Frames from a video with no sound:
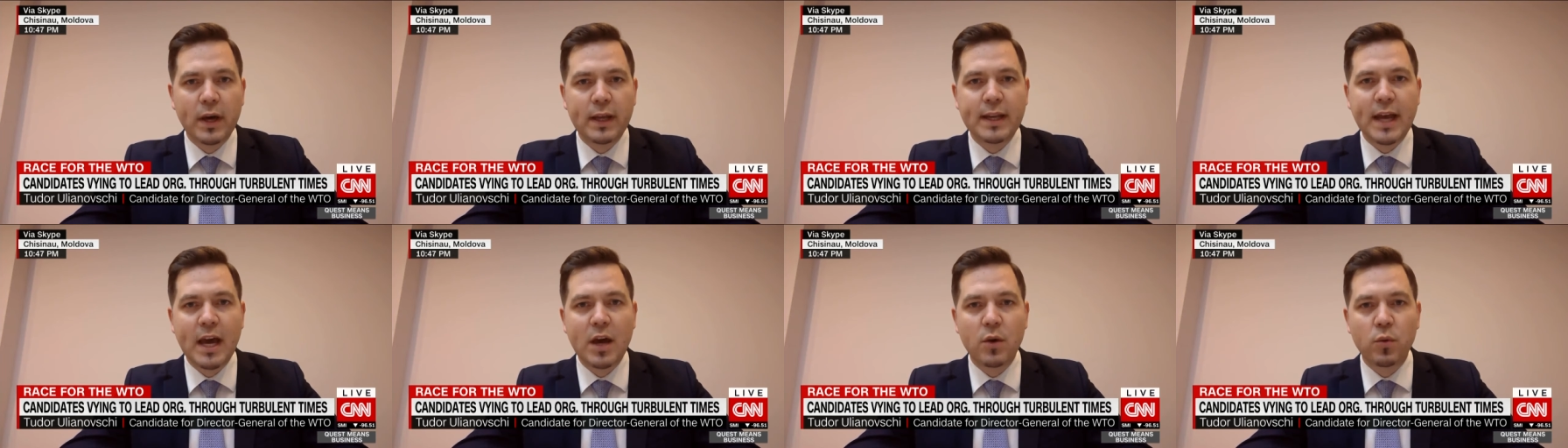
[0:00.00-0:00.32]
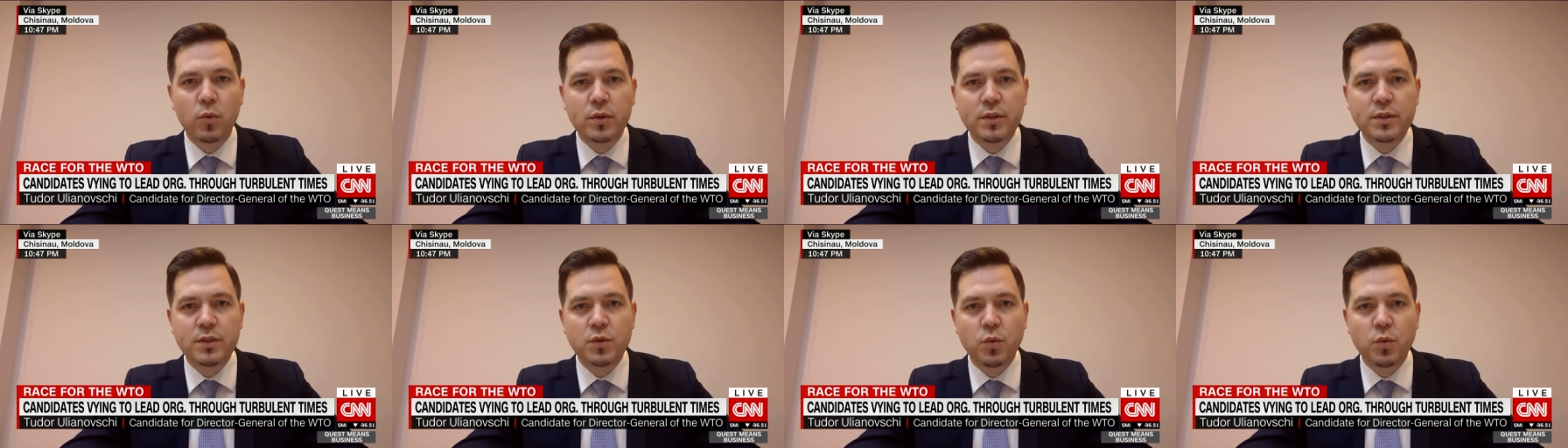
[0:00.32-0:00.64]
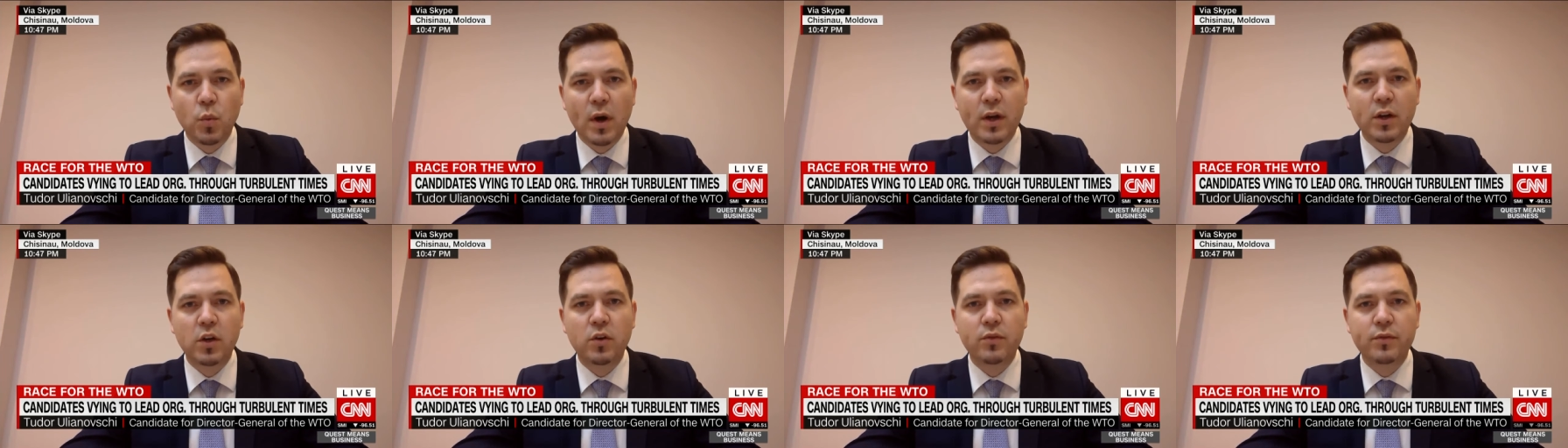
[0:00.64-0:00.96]
and I was
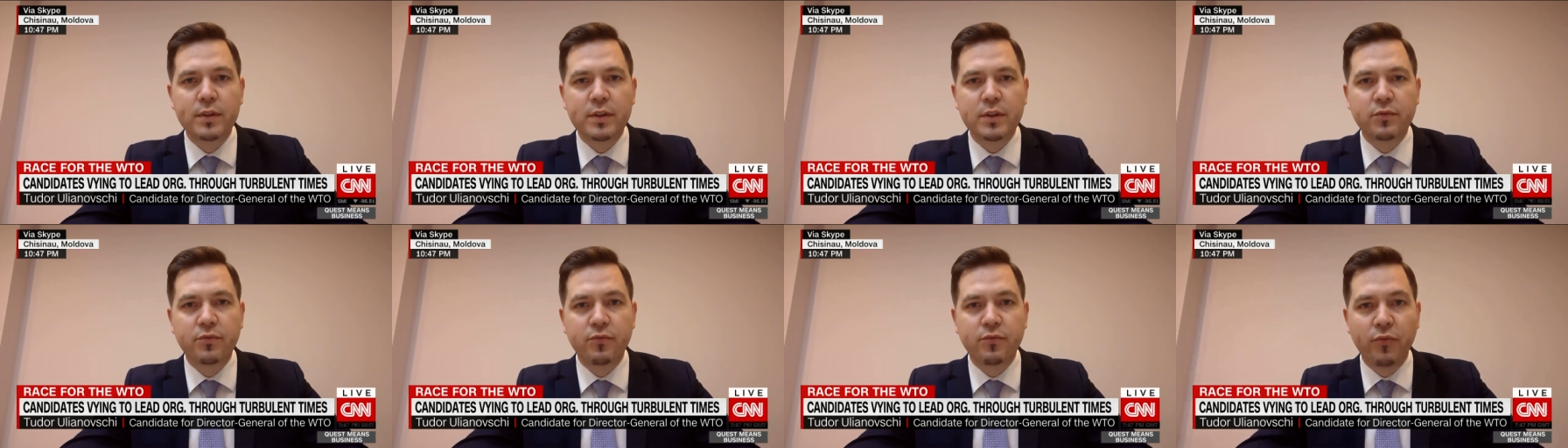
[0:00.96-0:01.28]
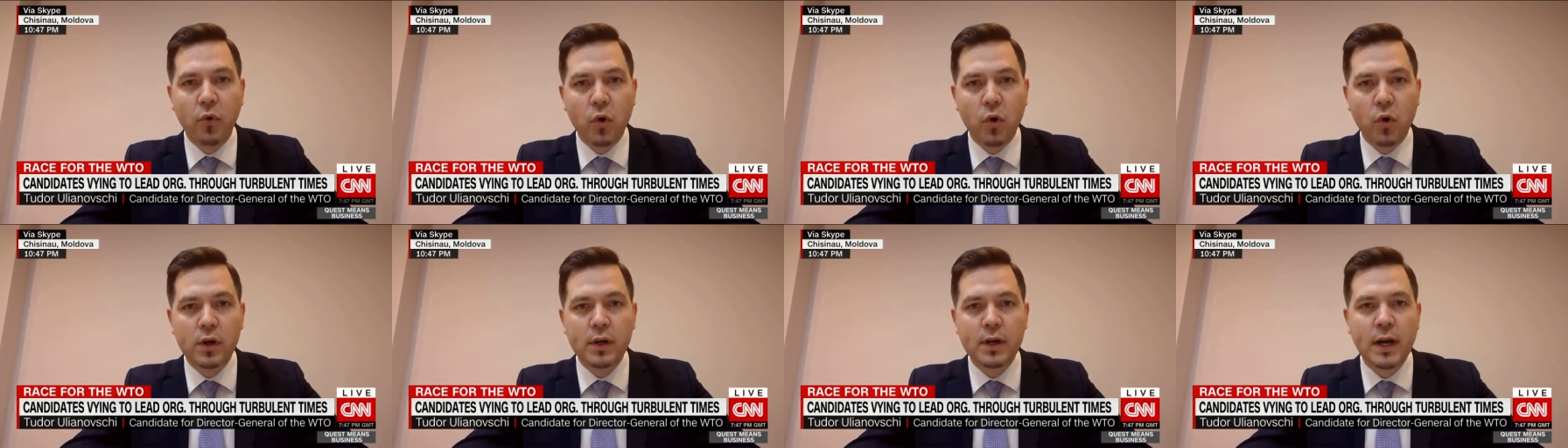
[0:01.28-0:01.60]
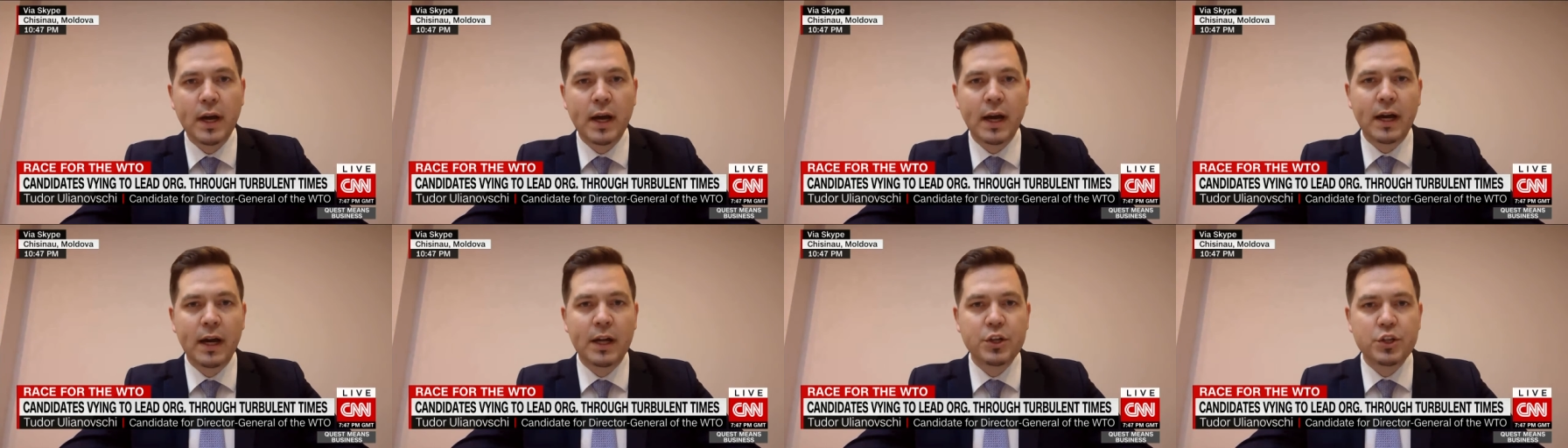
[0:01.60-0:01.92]
one of the
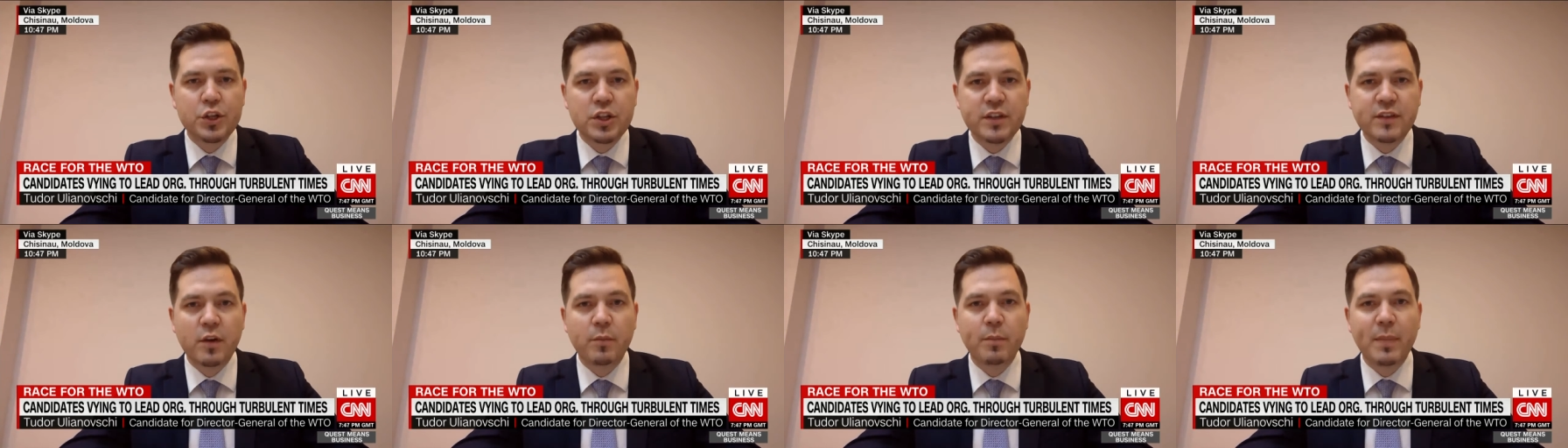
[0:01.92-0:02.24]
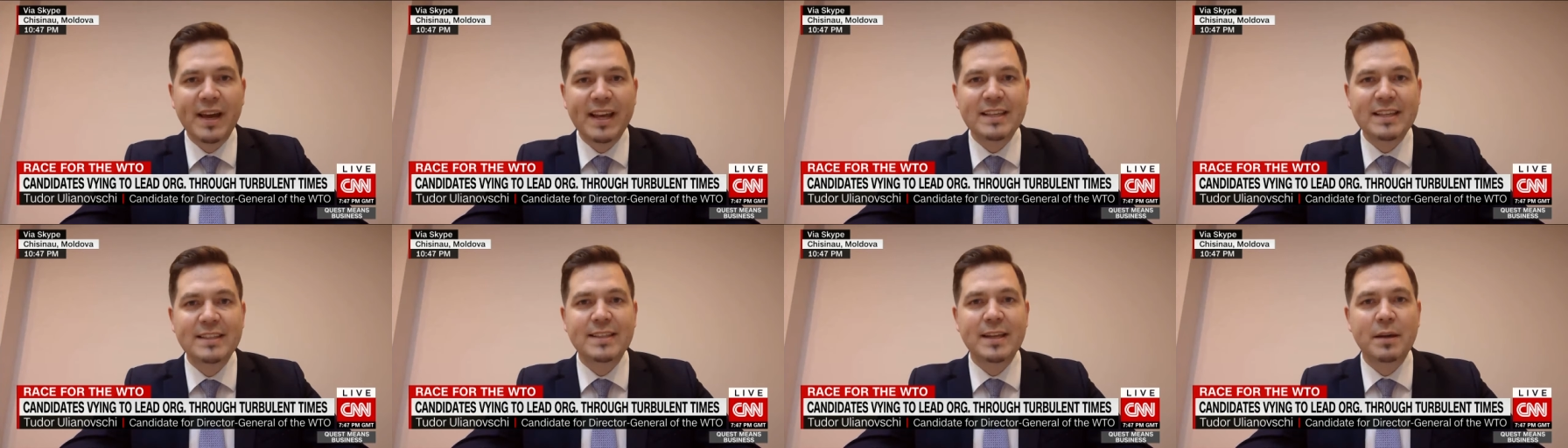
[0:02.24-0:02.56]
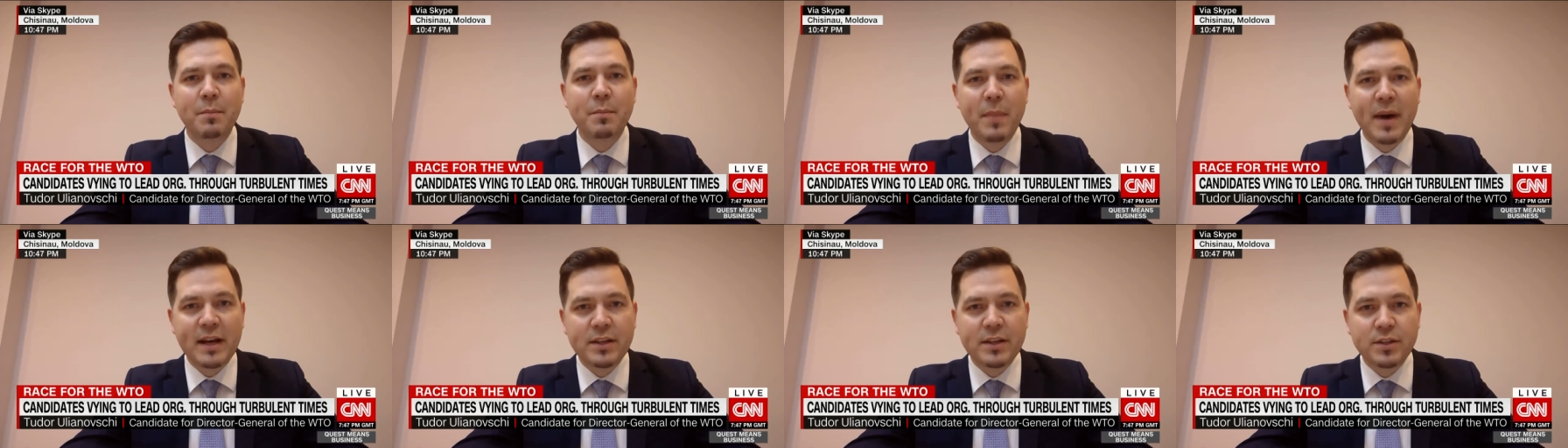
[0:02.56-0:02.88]
4 Geneva-based
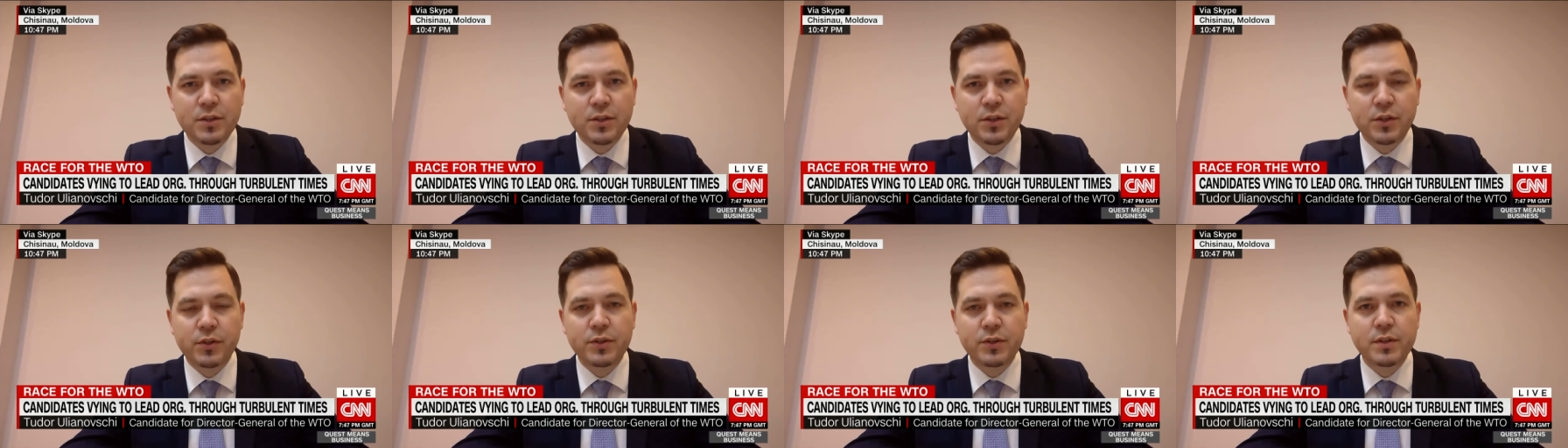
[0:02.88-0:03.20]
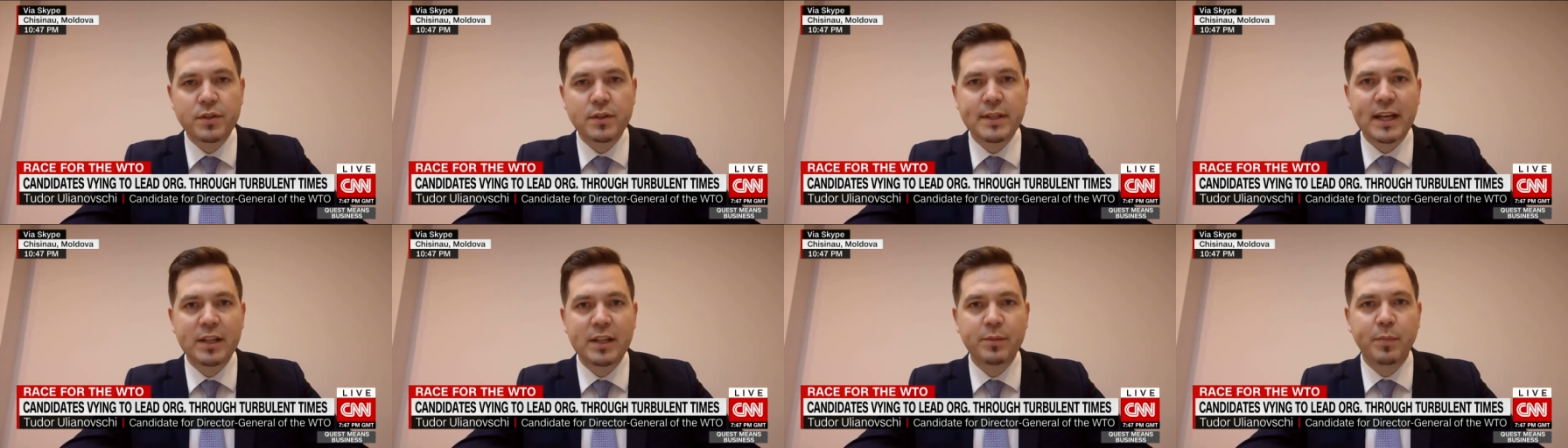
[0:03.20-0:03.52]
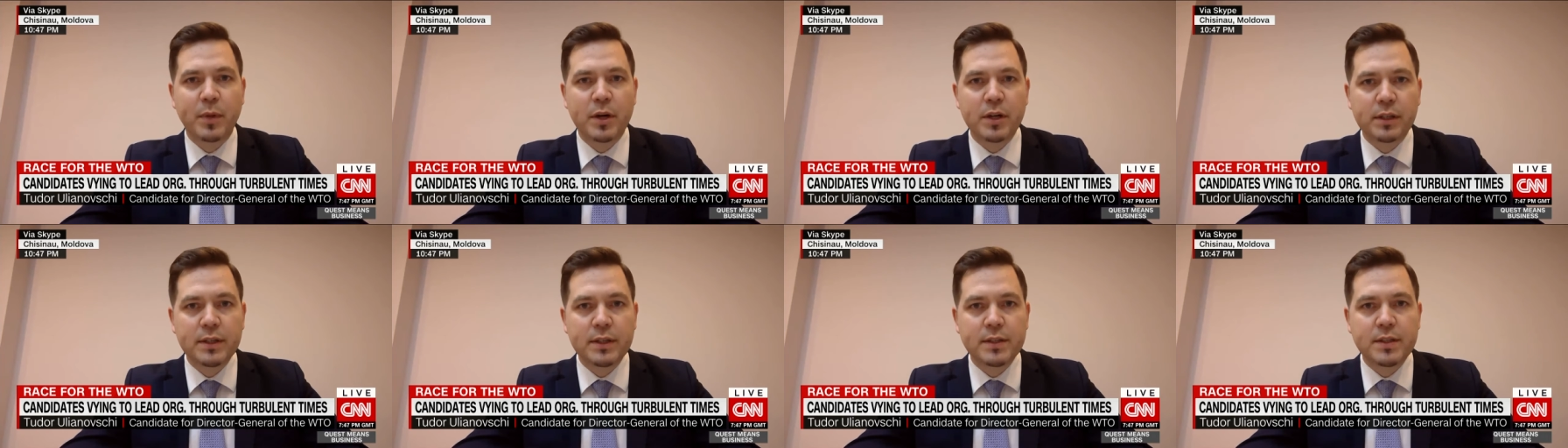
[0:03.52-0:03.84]
ambassadors that
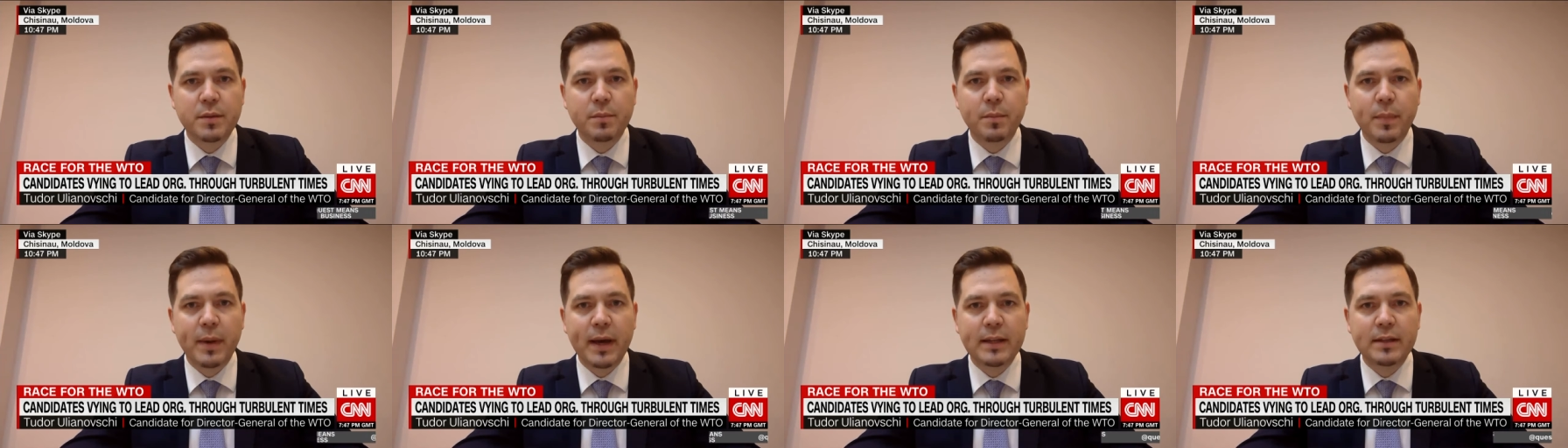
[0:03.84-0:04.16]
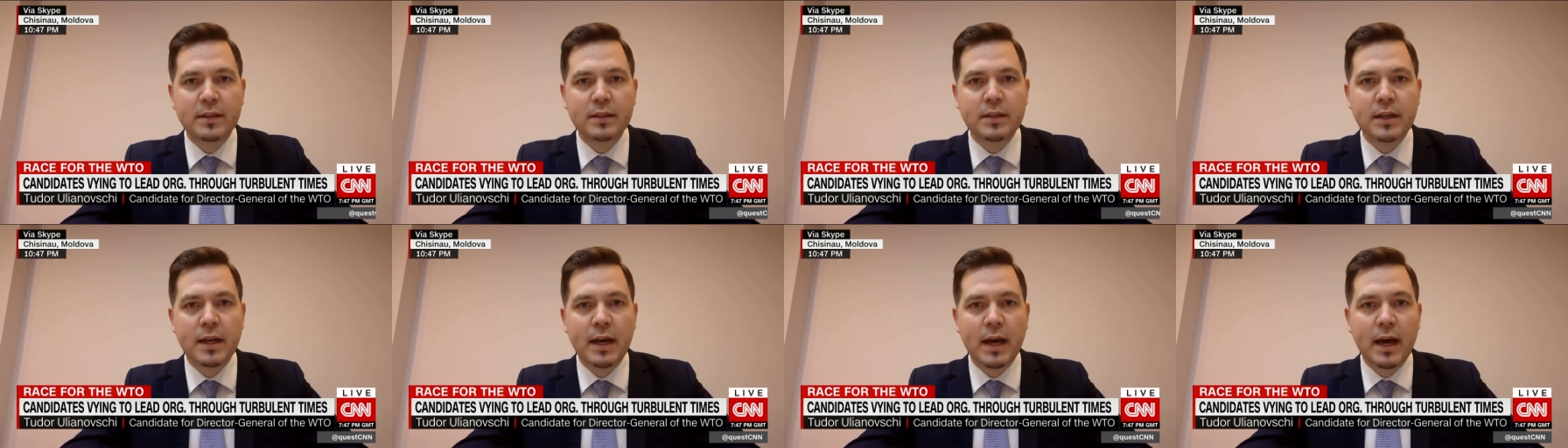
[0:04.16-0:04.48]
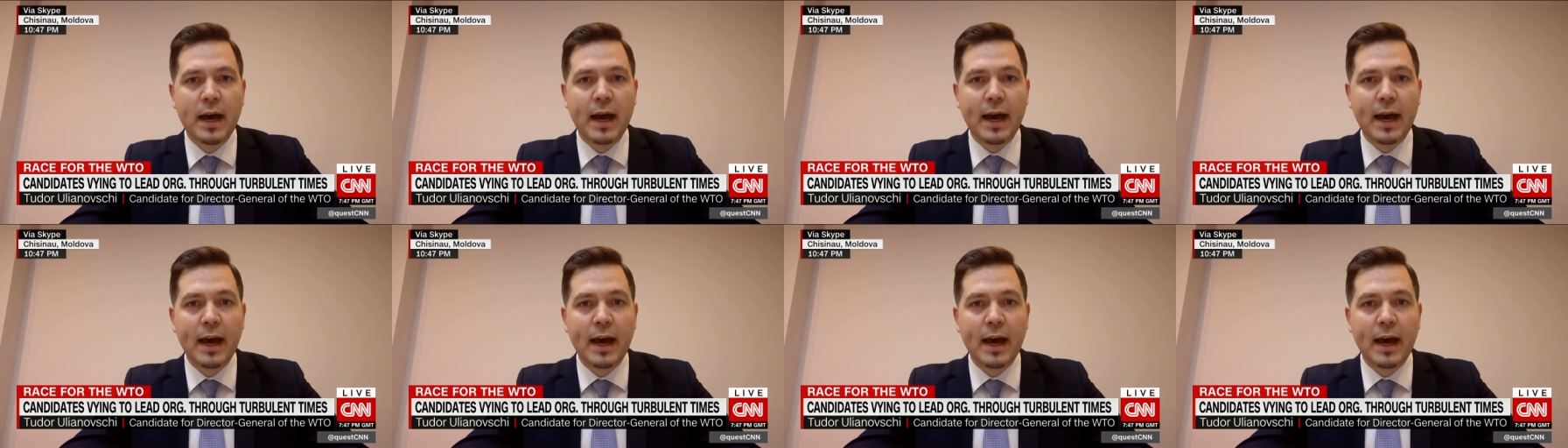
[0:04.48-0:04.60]
participated